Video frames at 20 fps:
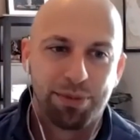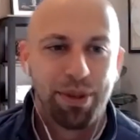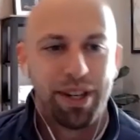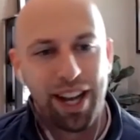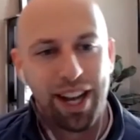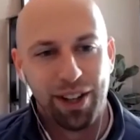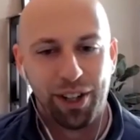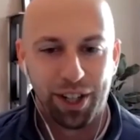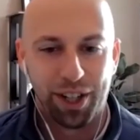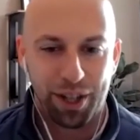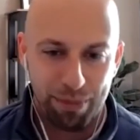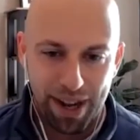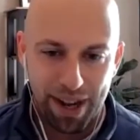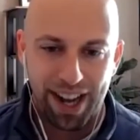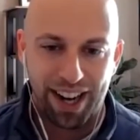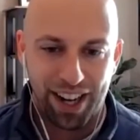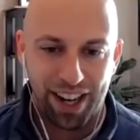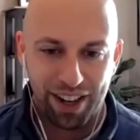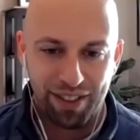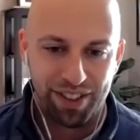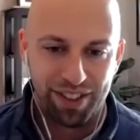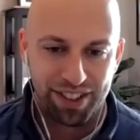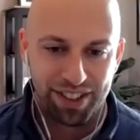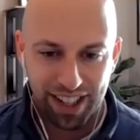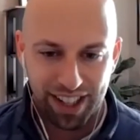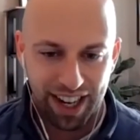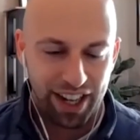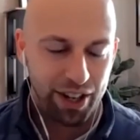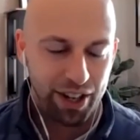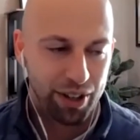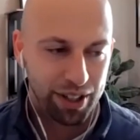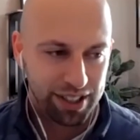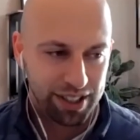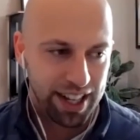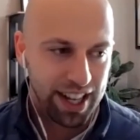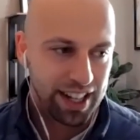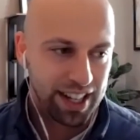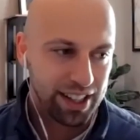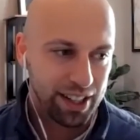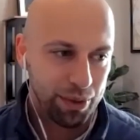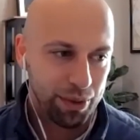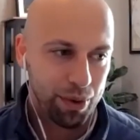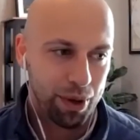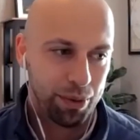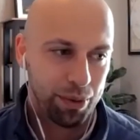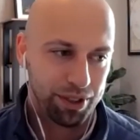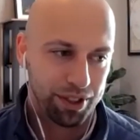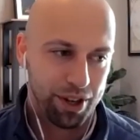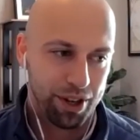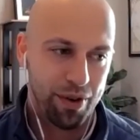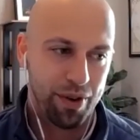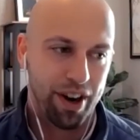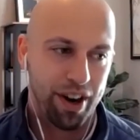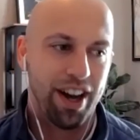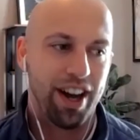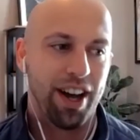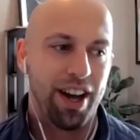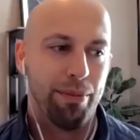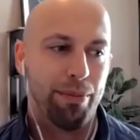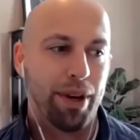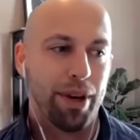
But now looking back, obviously, I know exactly what was going on.